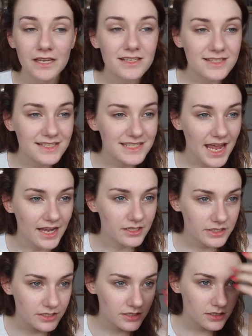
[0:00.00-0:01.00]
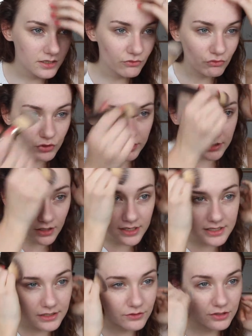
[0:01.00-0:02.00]
it's set really
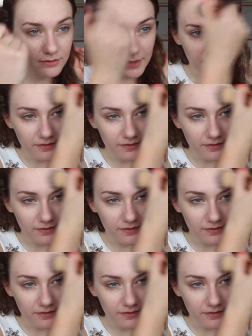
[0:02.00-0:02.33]
nicely onto my